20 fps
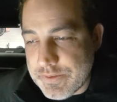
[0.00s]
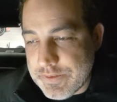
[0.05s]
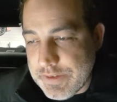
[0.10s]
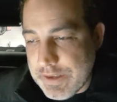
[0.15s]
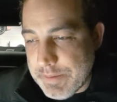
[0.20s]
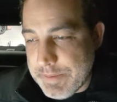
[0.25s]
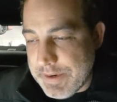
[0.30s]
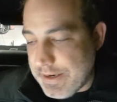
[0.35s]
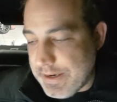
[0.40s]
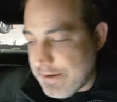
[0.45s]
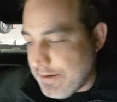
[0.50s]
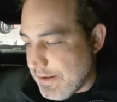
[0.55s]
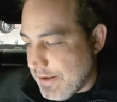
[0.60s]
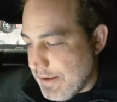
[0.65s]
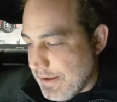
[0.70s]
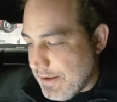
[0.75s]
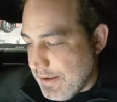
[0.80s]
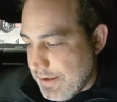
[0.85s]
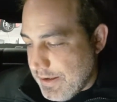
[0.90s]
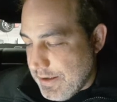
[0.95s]
I mean,
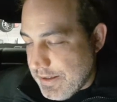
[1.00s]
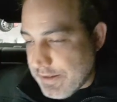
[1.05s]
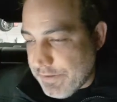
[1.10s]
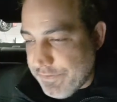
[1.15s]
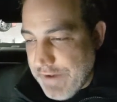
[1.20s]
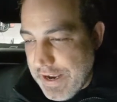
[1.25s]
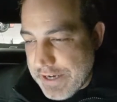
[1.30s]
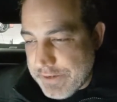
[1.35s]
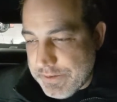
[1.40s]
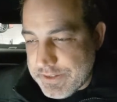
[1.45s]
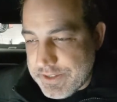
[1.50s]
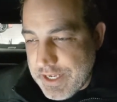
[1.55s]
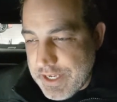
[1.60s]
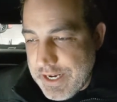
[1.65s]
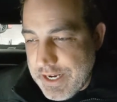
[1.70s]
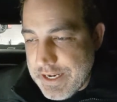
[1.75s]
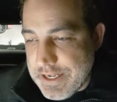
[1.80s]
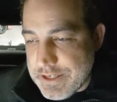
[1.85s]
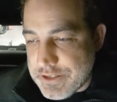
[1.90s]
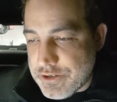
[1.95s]
the factory
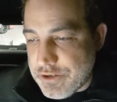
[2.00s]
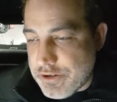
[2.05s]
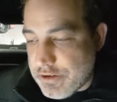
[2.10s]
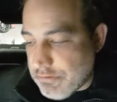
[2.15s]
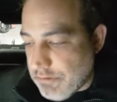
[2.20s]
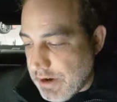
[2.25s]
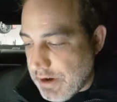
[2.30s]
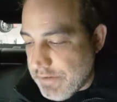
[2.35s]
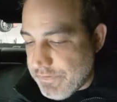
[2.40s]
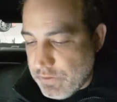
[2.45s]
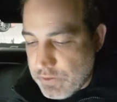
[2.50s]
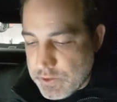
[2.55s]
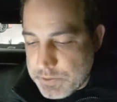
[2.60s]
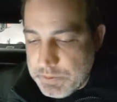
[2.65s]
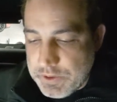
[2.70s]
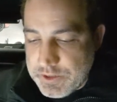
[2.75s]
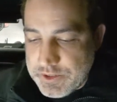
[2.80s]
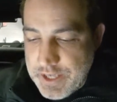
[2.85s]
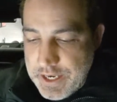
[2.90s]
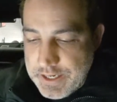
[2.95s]
setting is 3 volts
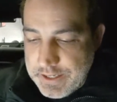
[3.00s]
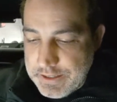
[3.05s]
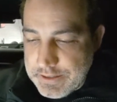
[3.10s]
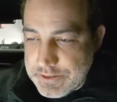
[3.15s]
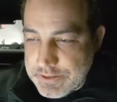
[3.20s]
per second.